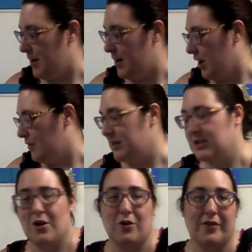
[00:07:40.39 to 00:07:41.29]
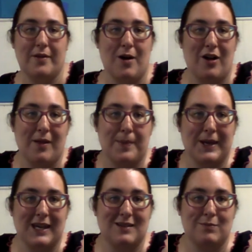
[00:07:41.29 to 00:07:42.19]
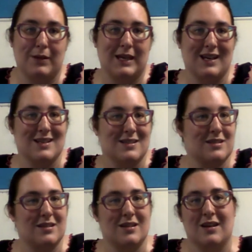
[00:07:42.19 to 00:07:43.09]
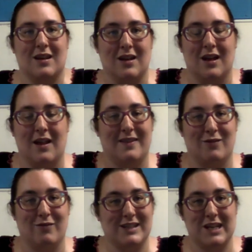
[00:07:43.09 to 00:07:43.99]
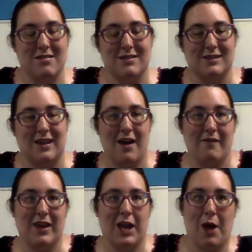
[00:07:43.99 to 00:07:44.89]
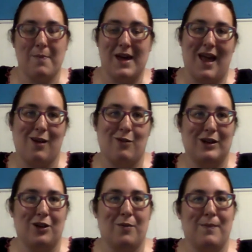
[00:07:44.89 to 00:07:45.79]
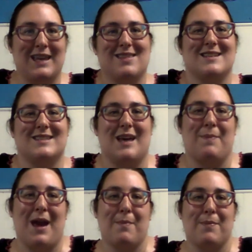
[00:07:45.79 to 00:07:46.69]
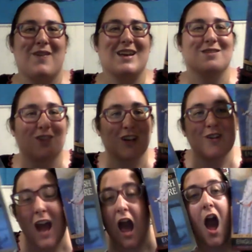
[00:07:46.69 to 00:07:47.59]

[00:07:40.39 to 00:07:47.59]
I'm not going to hold them all up again because they're ridiculously heavy, but I will make this sappy happy face for you.